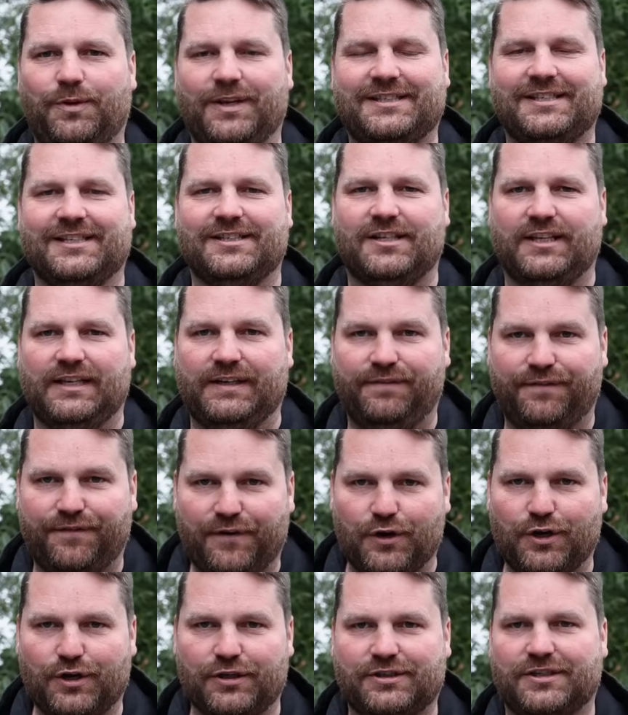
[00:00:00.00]
This is the
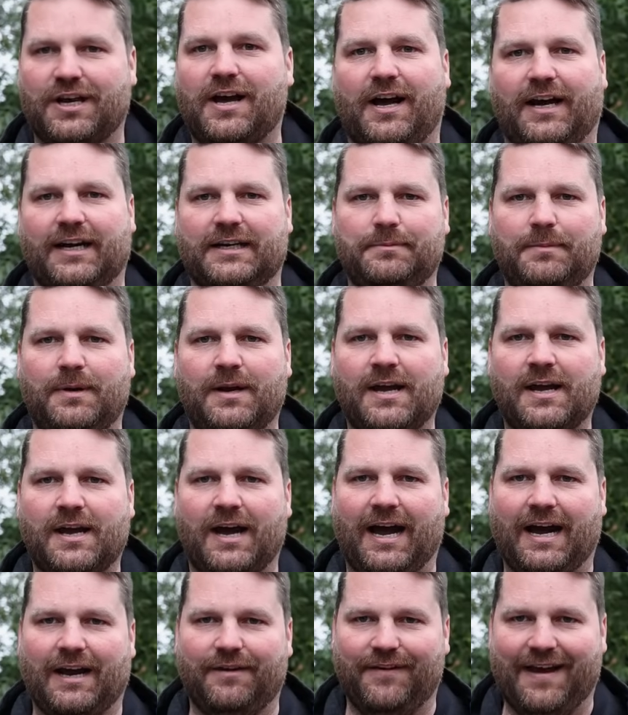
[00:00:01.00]
first time
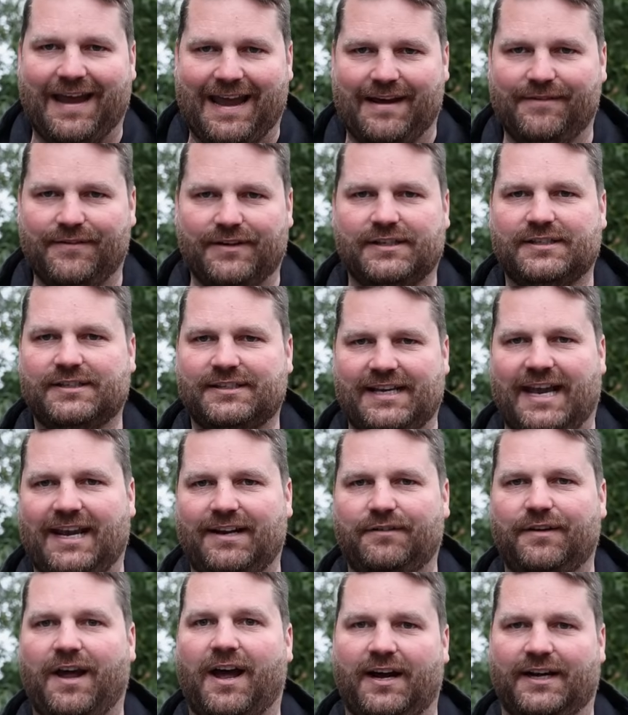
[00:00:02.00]
I have ever set
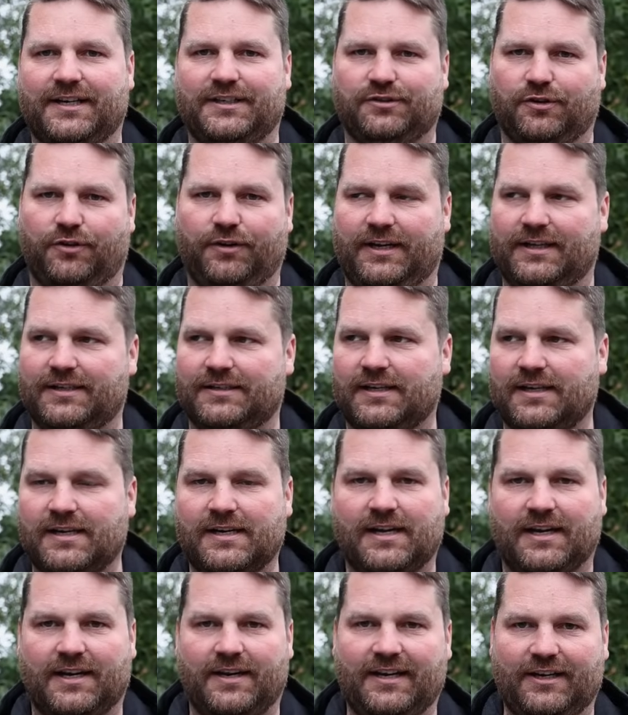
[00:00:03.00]
eyes on it.
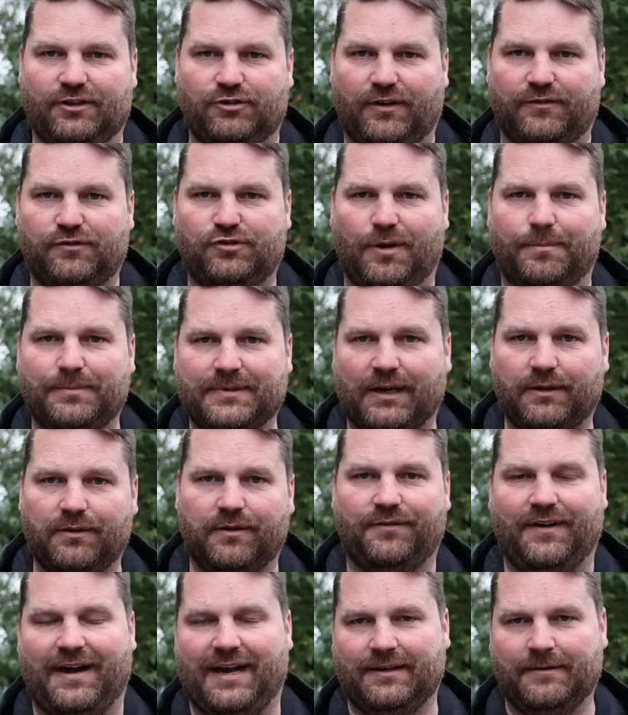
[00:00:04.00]
And literally, I've jumped out
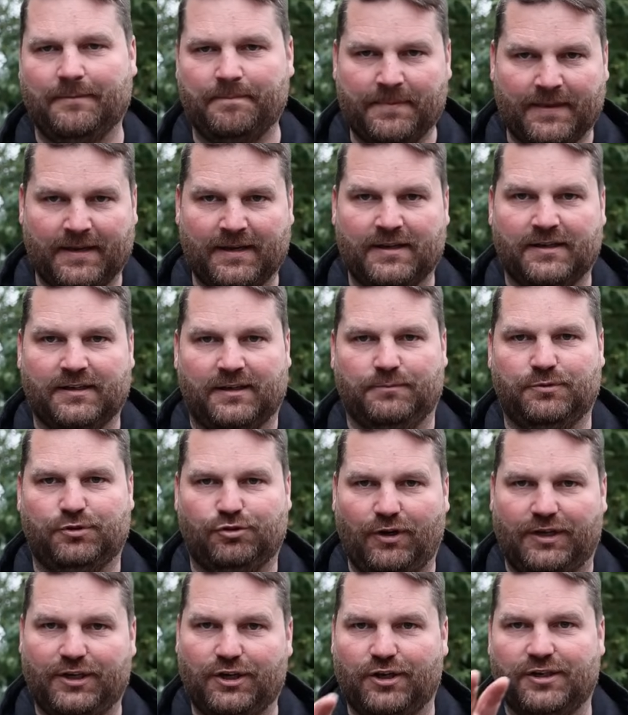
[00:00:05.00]
the van, come
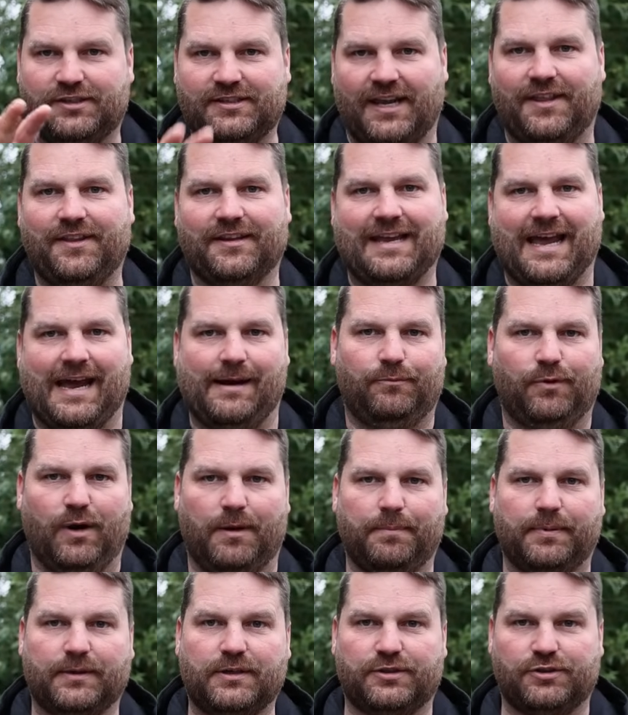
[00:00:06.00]
straight here, set the camera
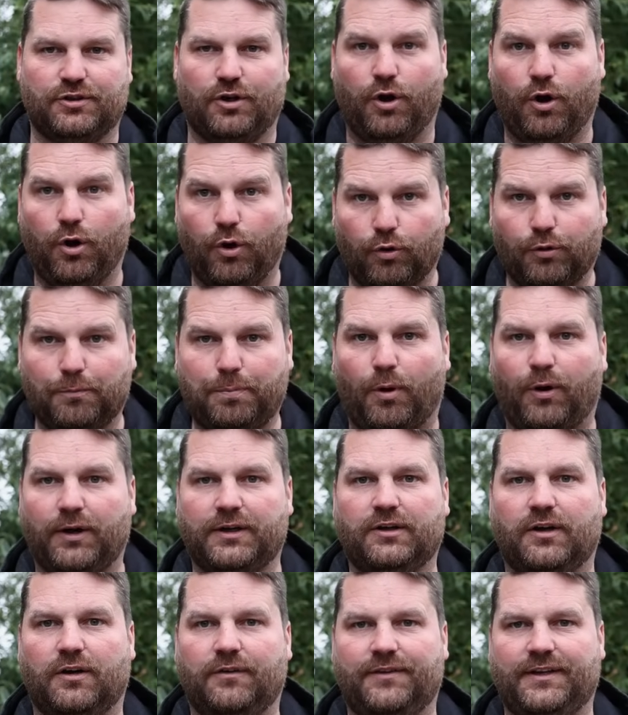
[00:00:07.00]
up, because the whole
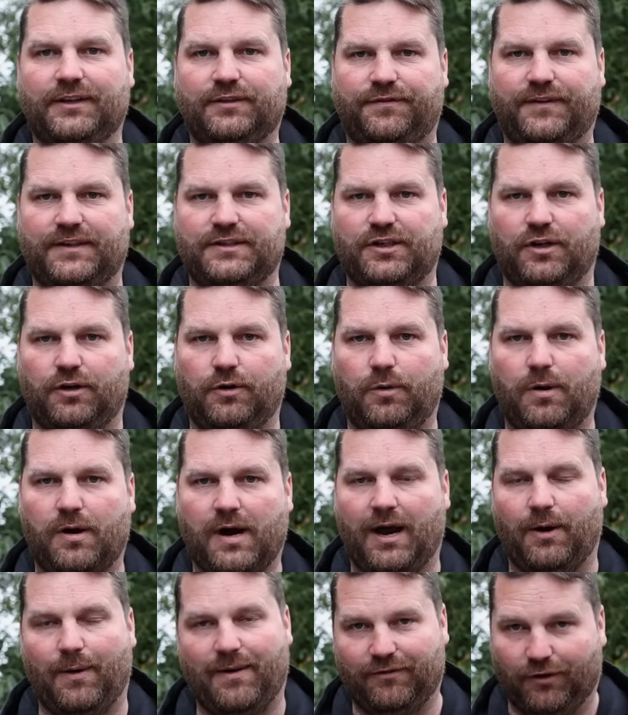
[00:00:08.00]
point of this video,
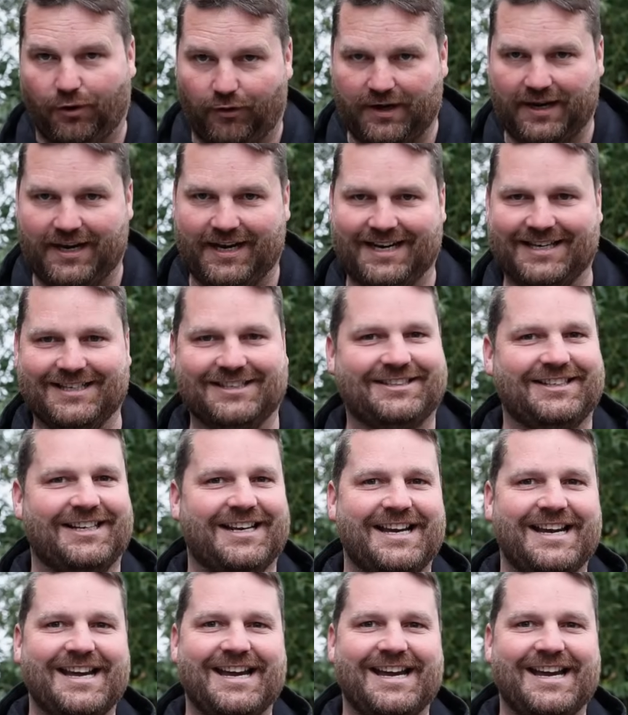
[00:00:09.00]
however long it is